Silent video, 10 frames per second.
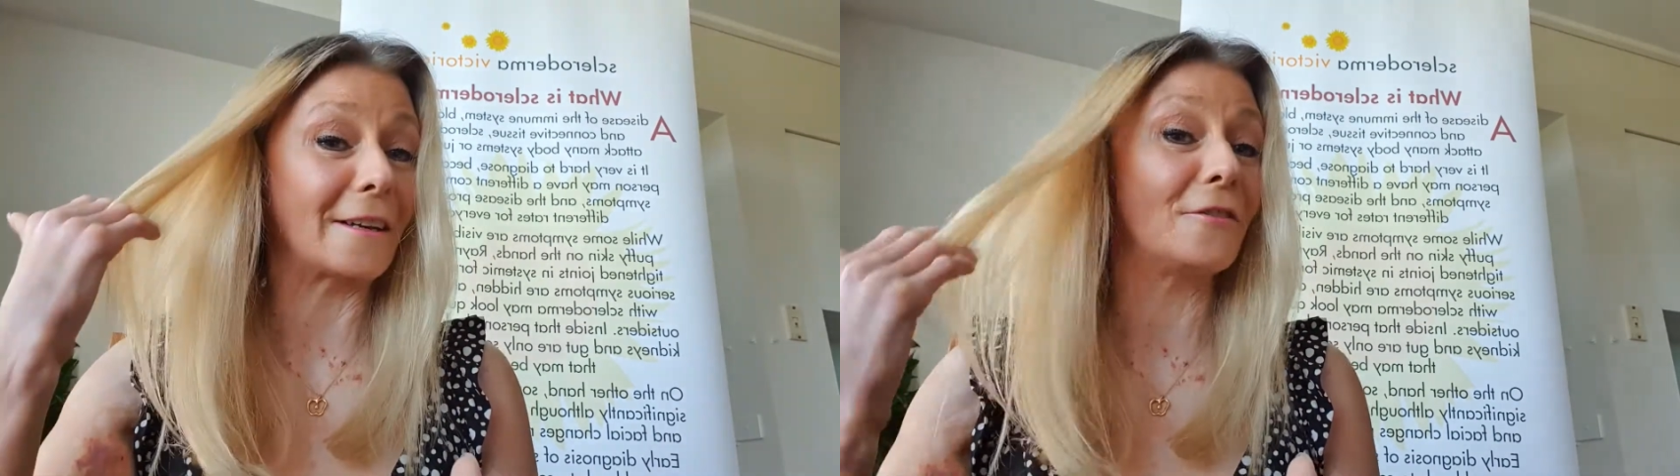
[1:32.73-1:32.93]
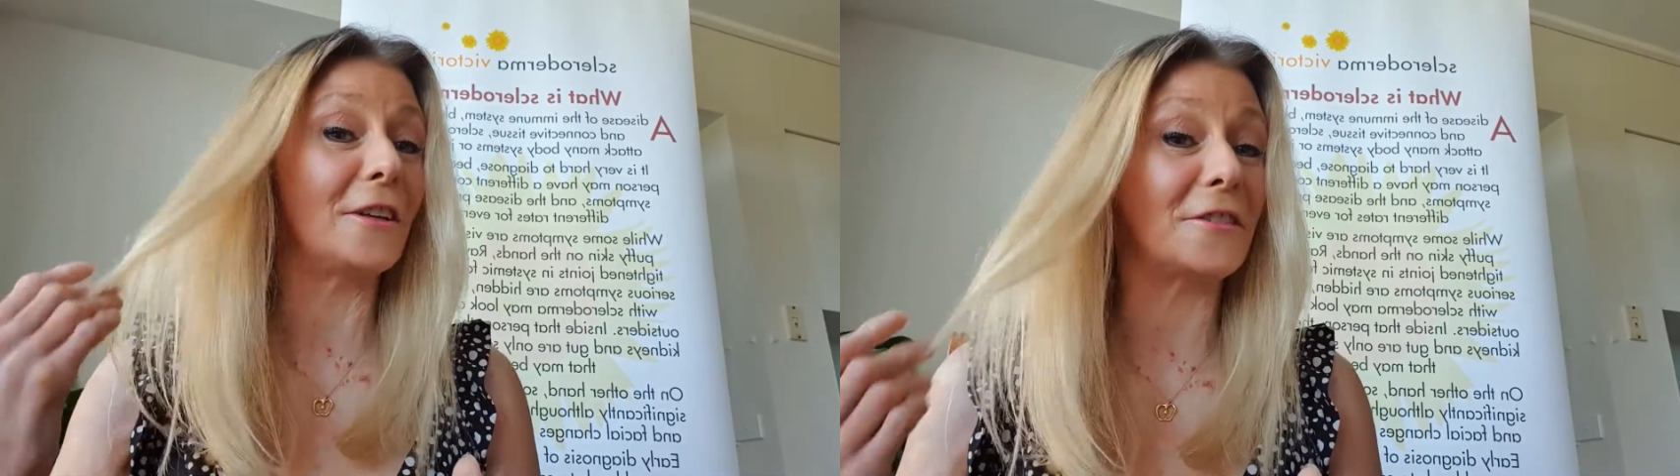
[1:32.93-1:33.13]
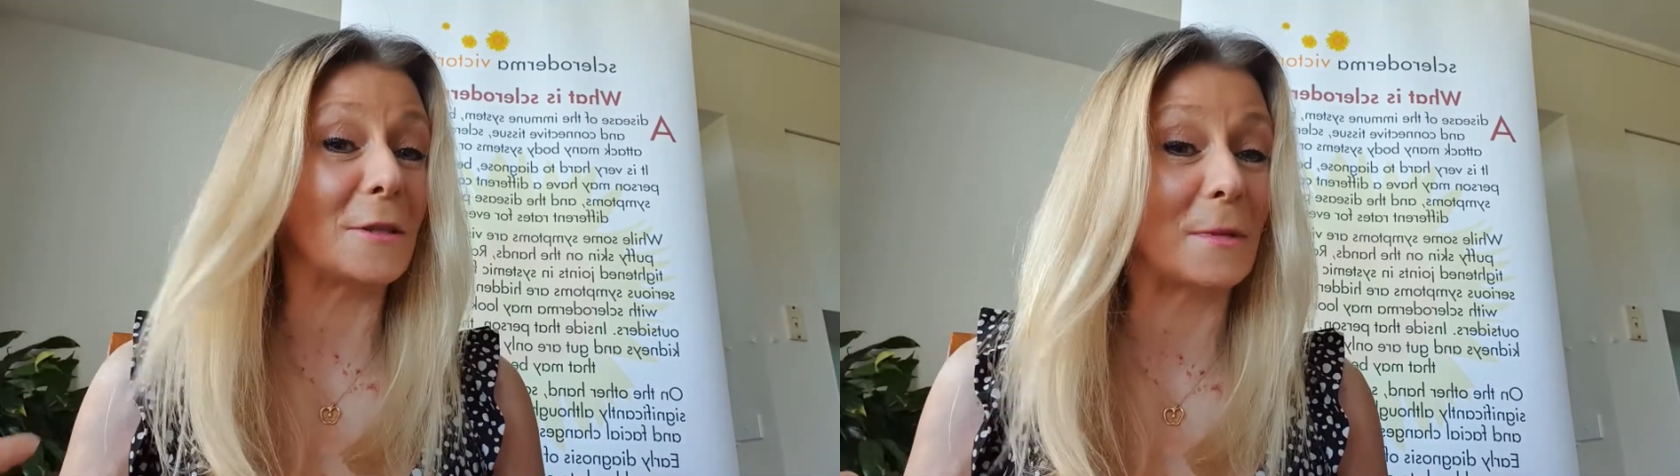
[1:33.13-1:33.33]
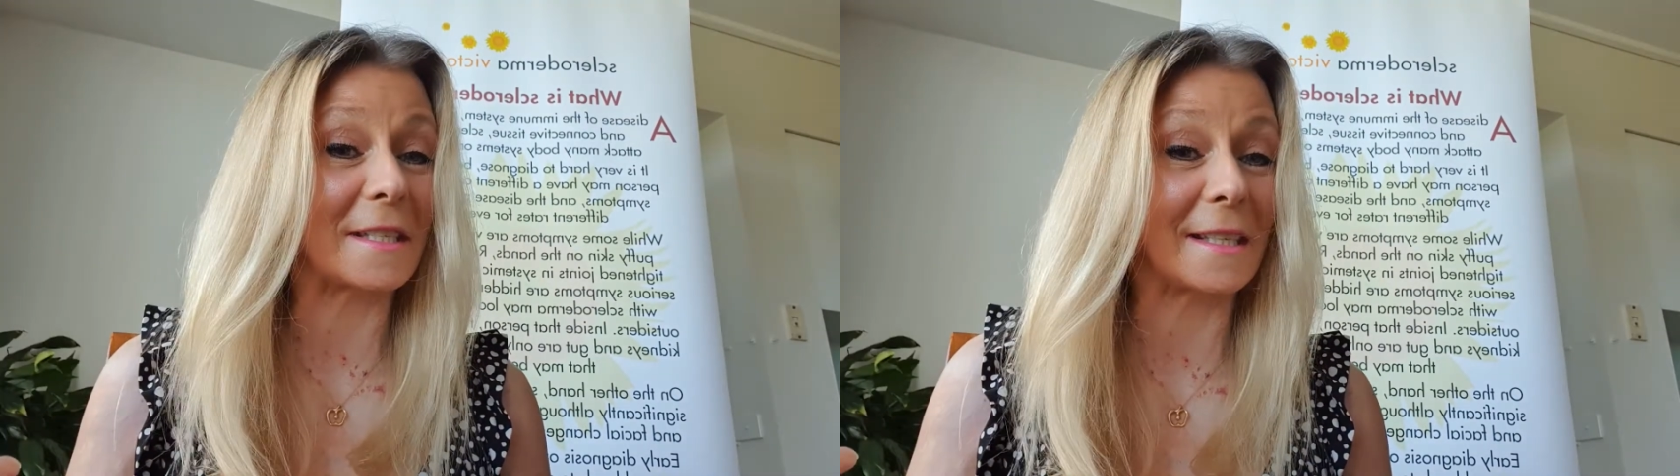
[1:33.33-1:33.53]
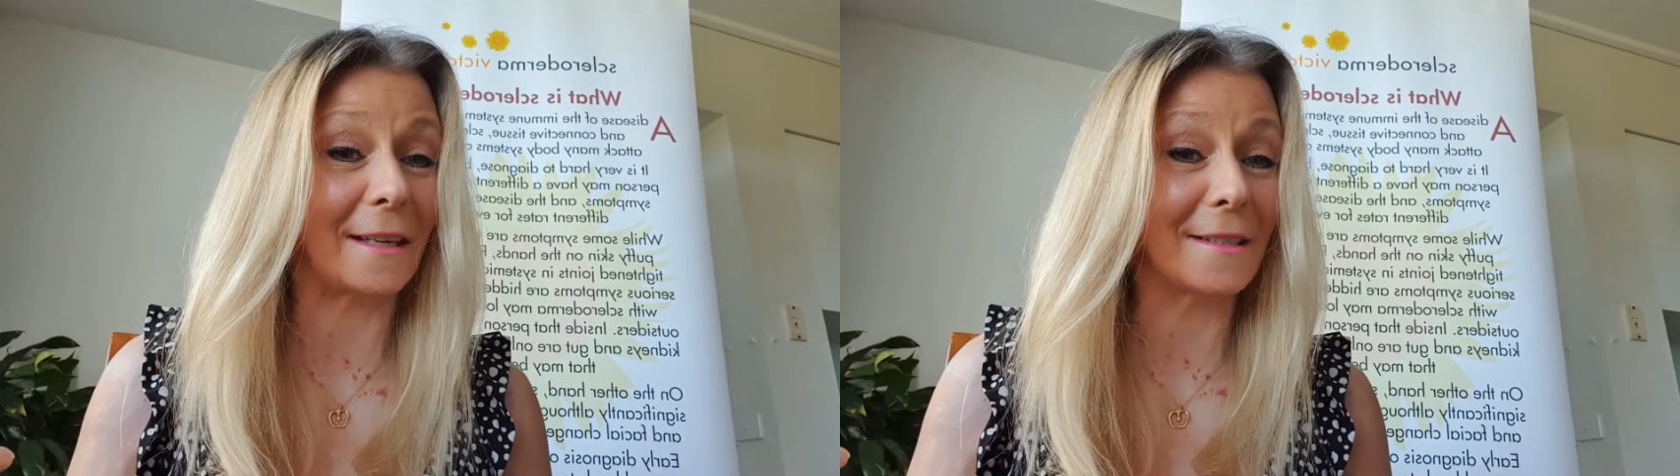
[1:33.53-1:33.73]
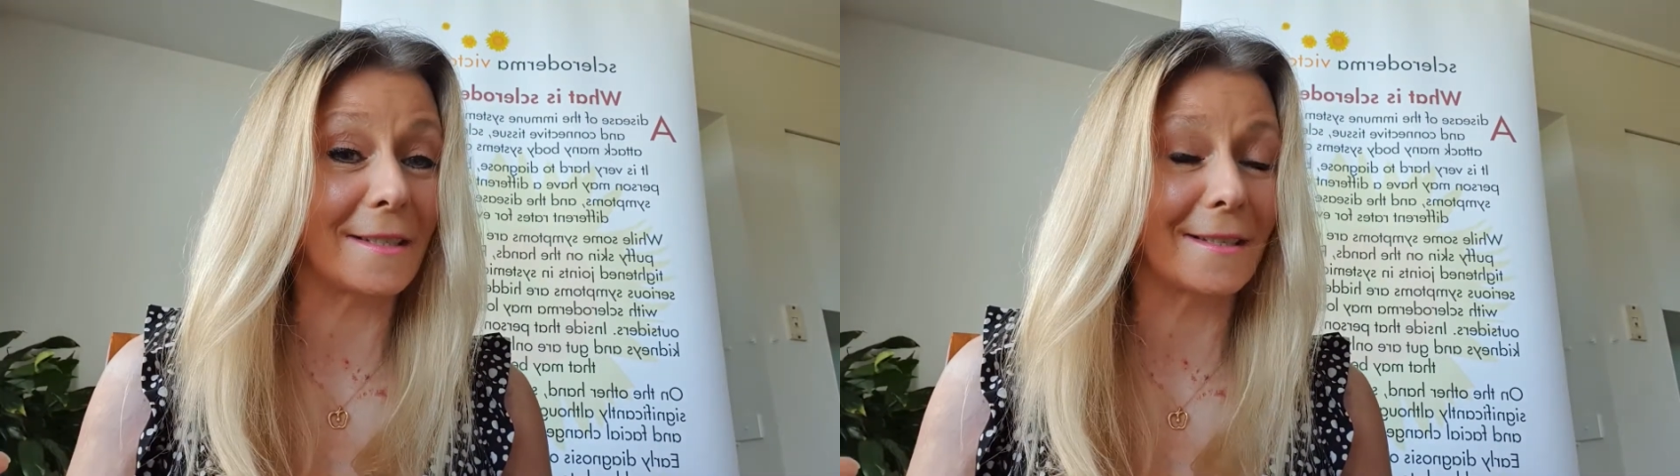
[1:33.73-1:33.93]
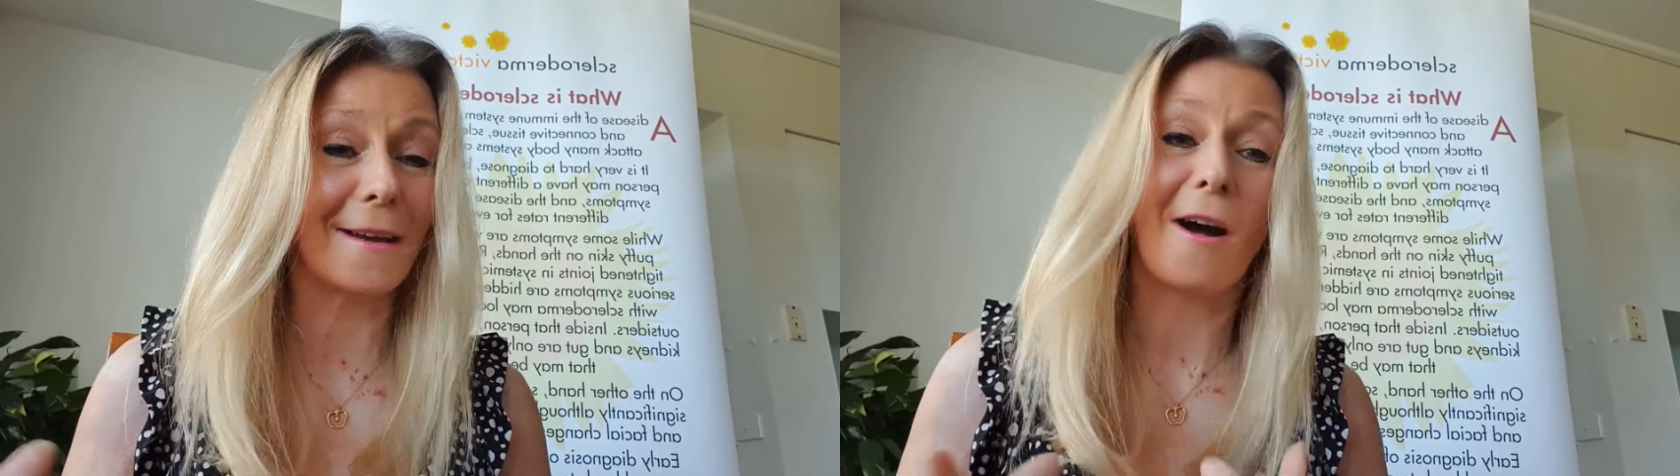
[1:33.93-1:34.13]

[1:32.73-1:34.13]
50%